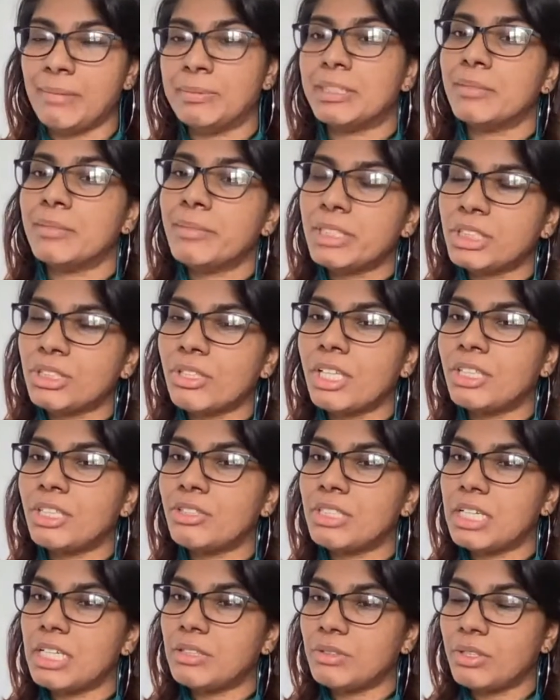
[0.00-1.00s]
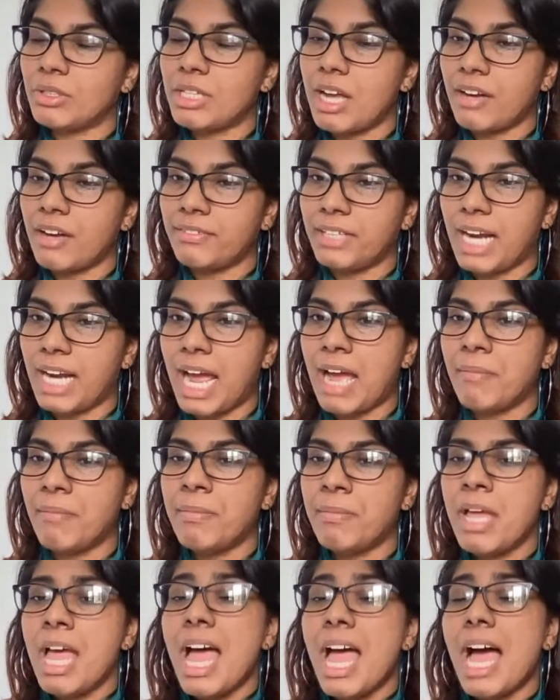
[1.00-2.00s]
So make sure that you download our
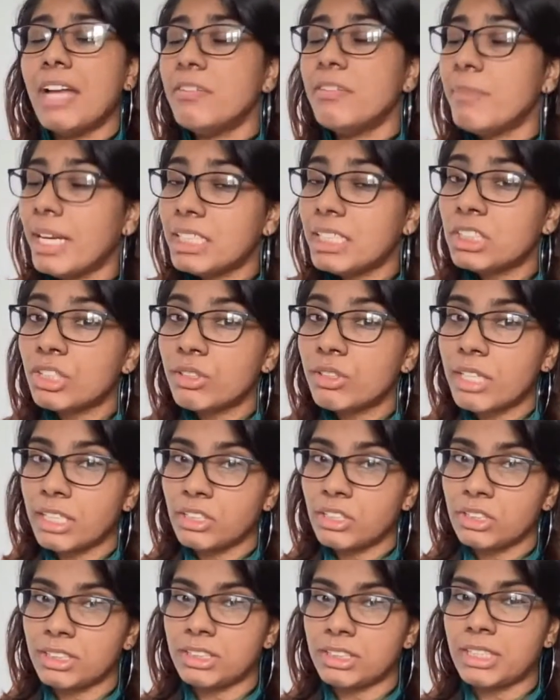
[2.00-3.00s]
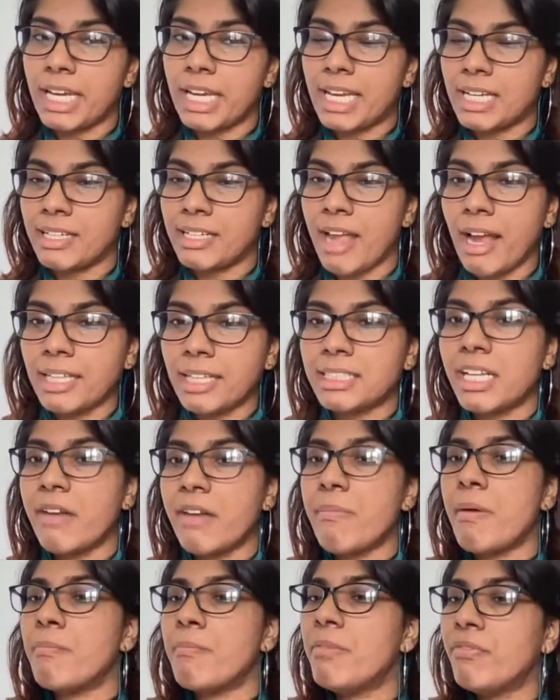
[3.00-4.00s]
app and make sure that you stay connected.
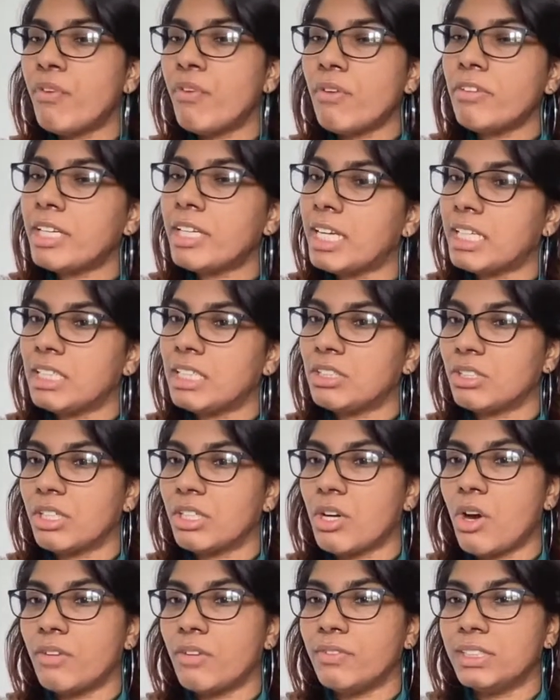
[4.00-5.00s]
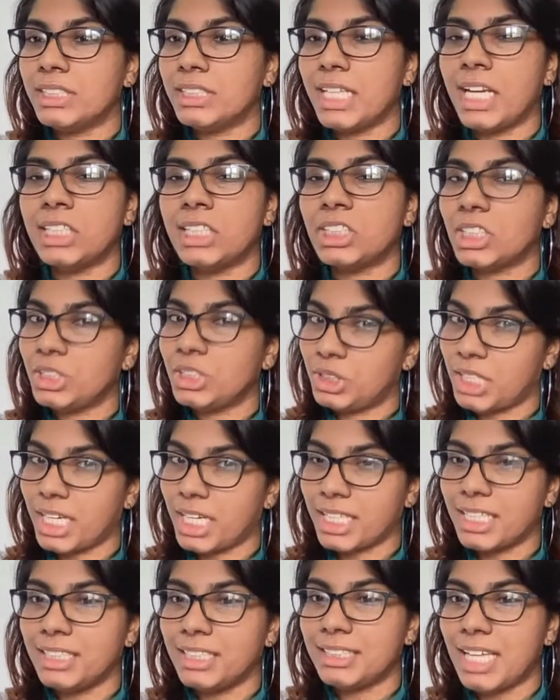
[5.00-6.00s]
But before we get into the conversation,
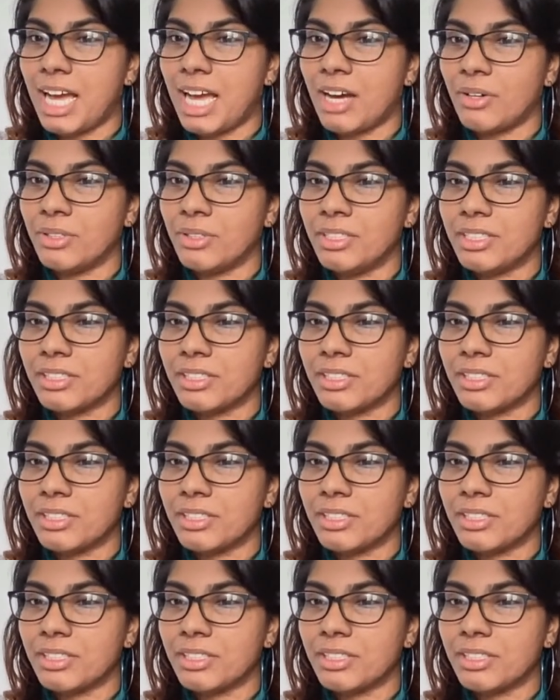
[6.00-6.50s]
check this out.